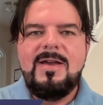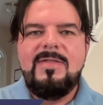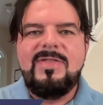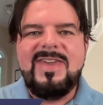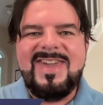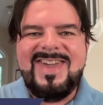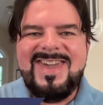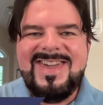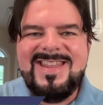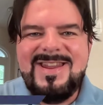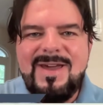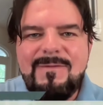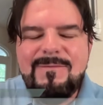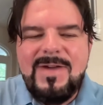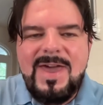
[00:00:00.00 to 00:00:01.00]
the
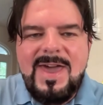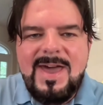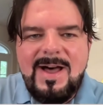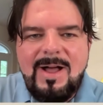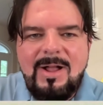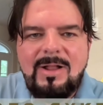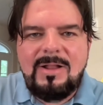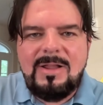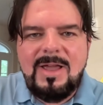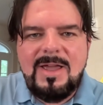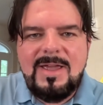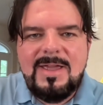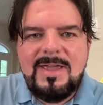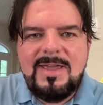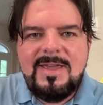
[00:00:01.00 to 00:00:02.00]

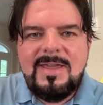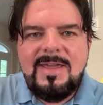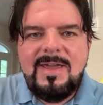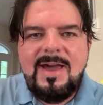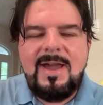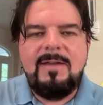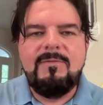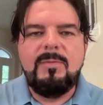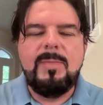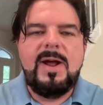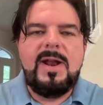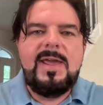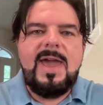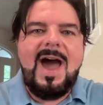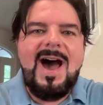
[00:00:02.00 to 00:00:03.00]
NFL. Hi
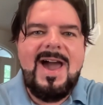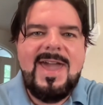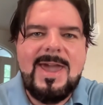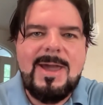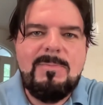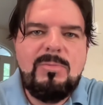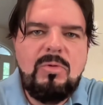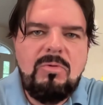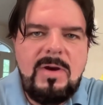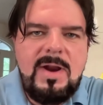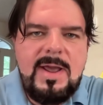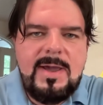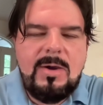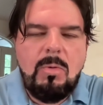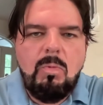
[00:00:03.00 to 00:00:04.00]
everybody, I am Greg.